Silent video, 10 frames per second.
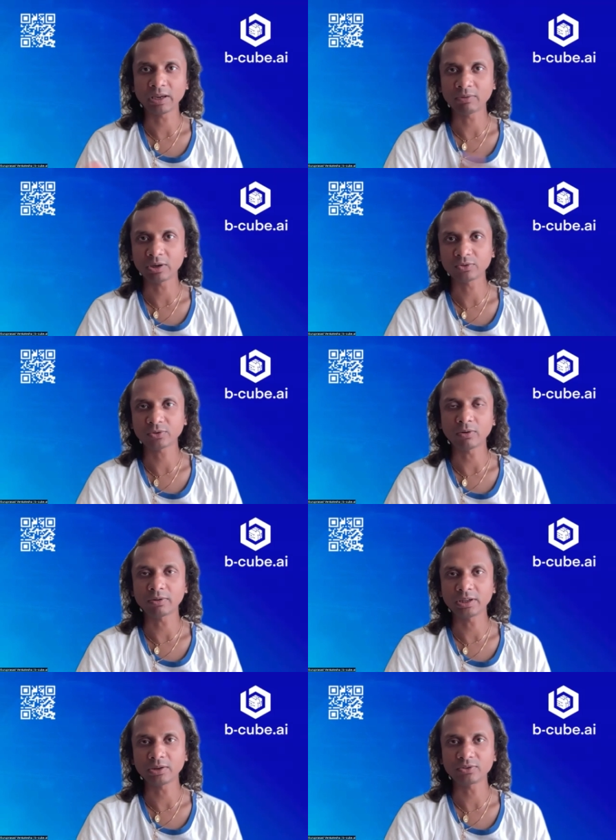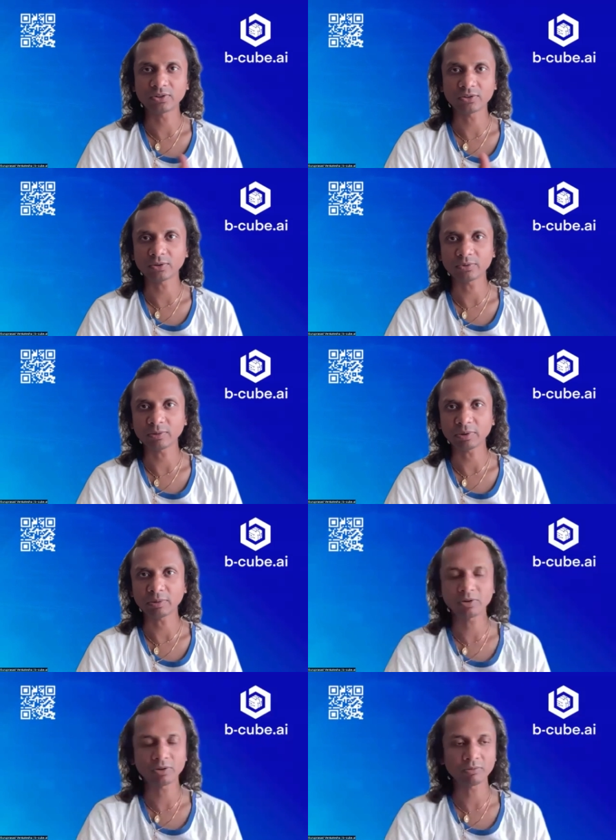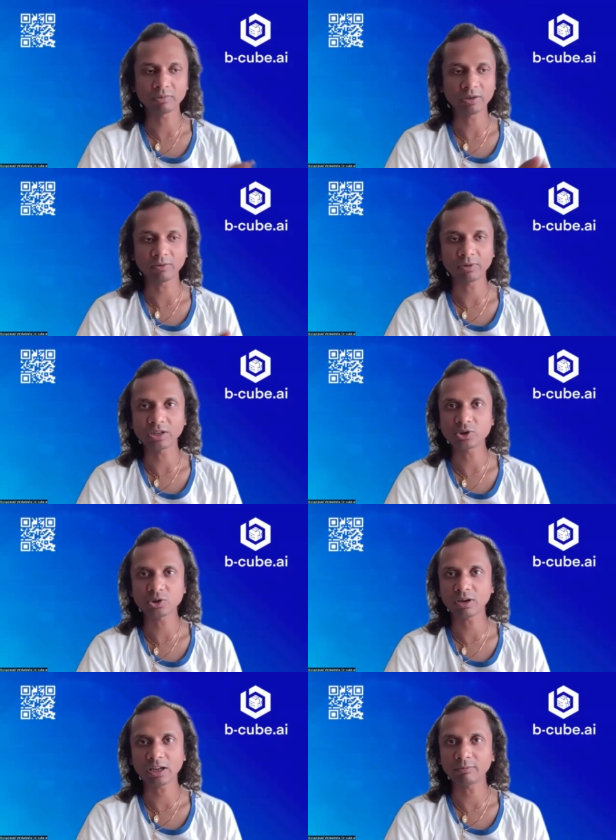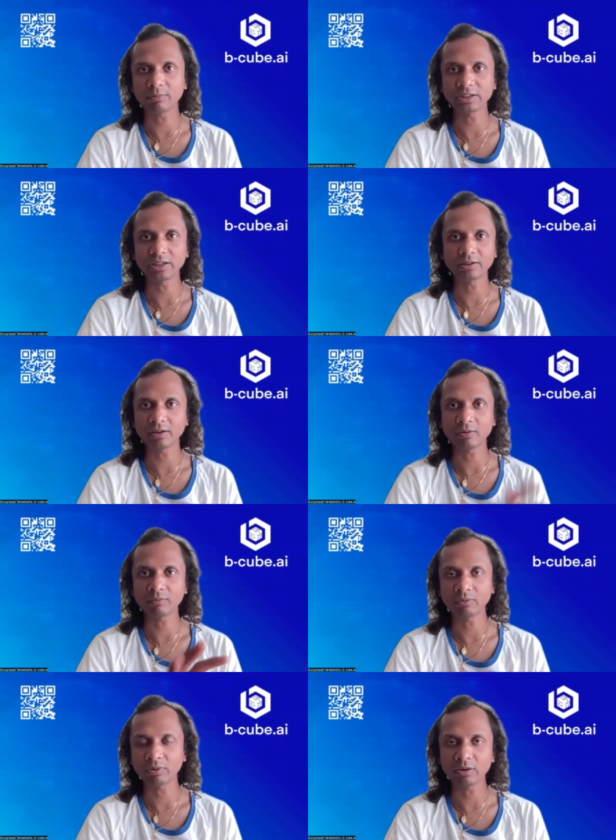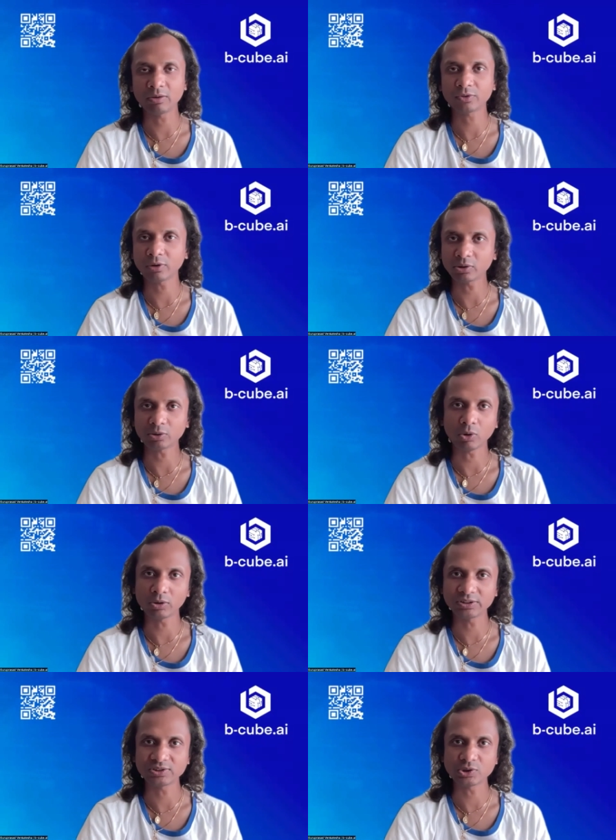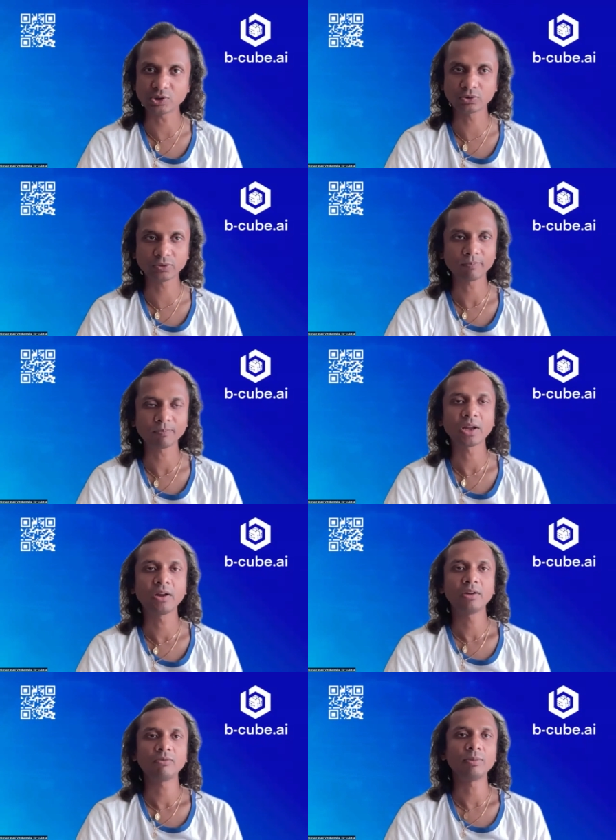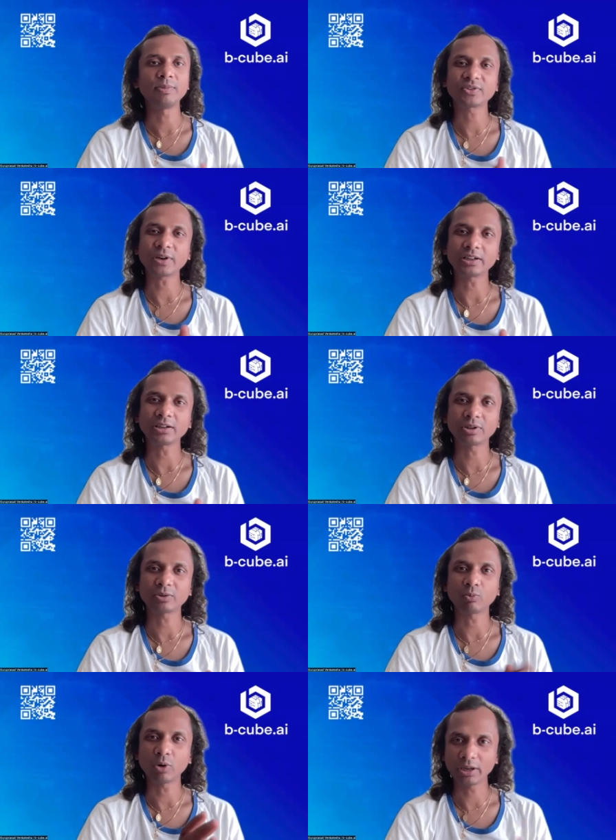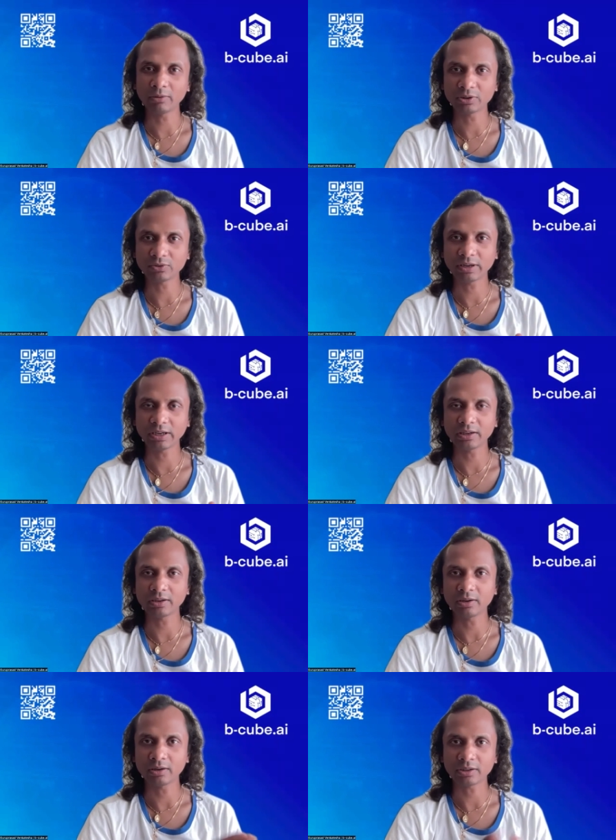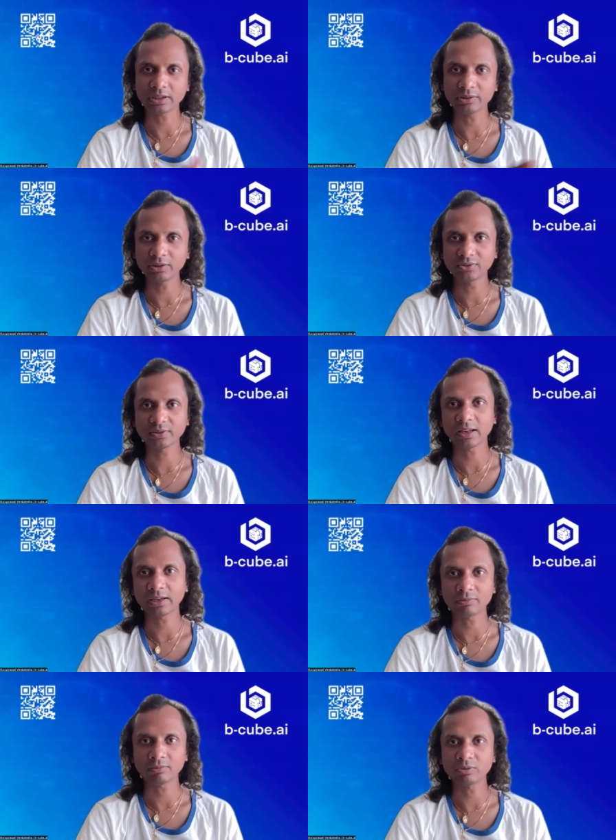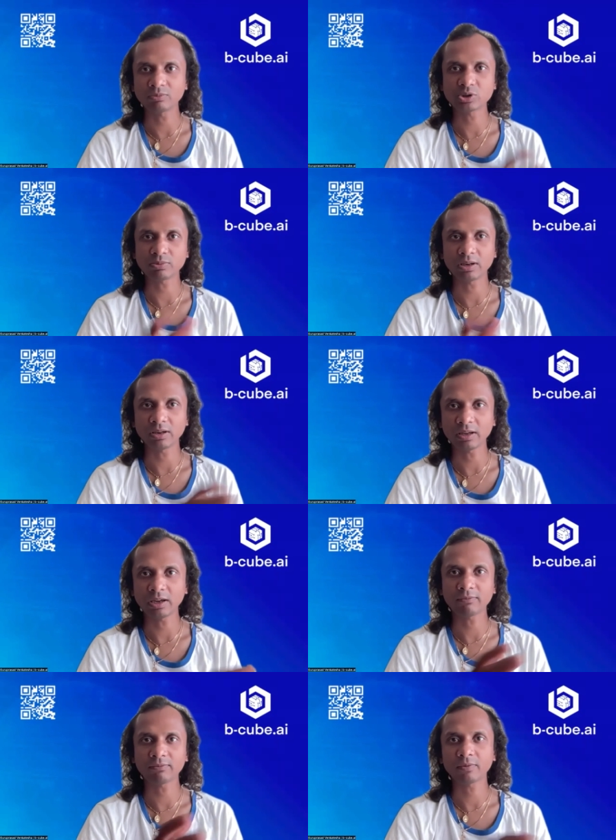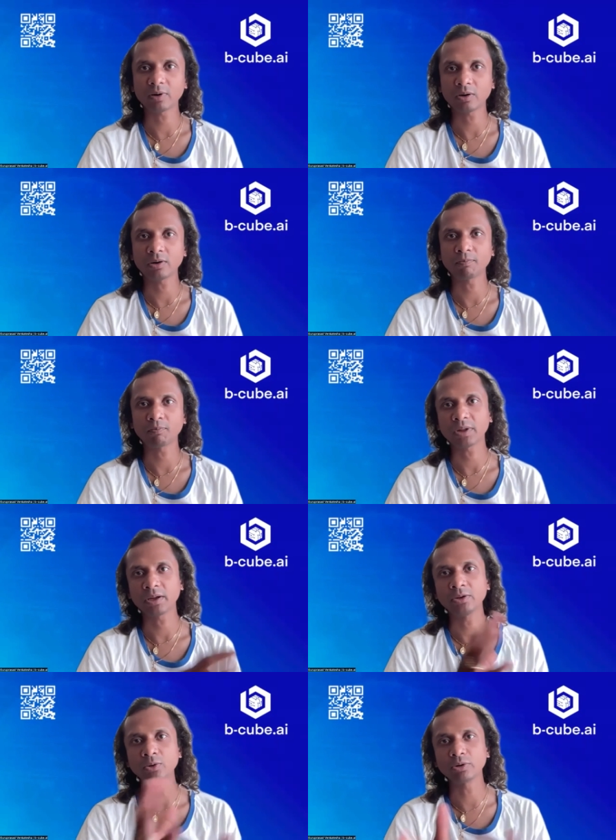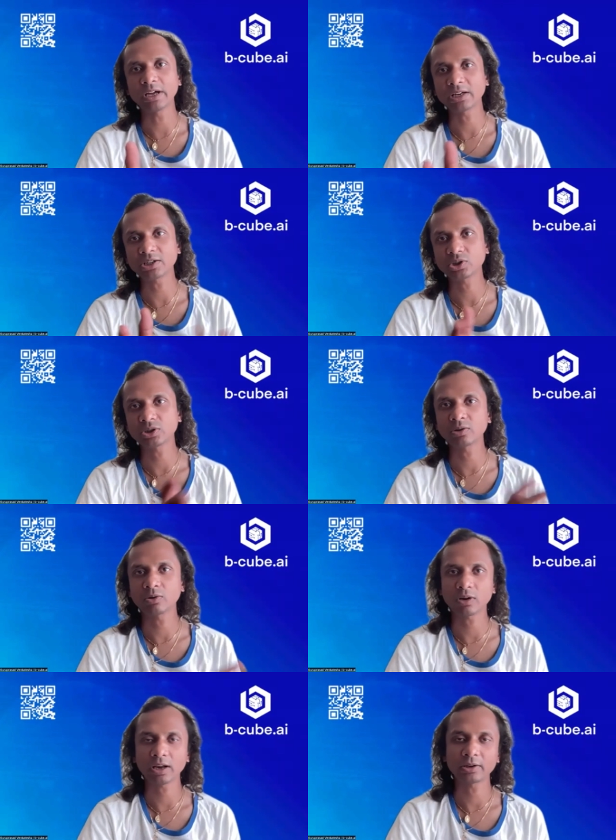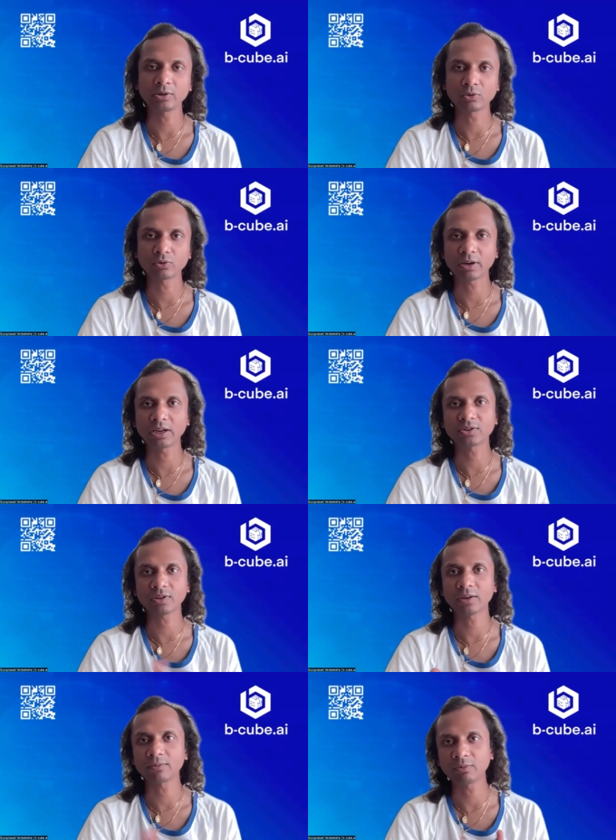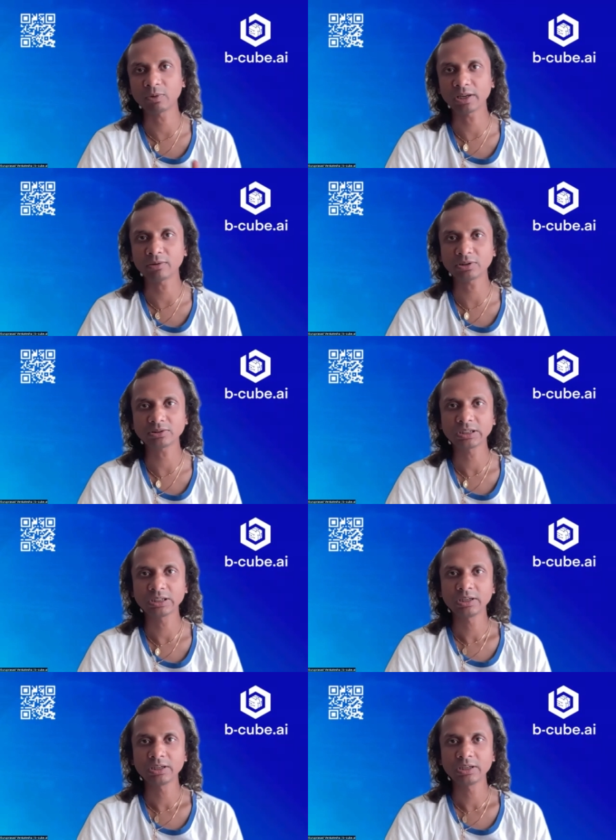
we have announced already on 6th of September. We are very sure like by then uh, we will sort out all these issues. We'll be starting with one hour trading uh, candles, like which will have um, a new direction or like new trades every one hour.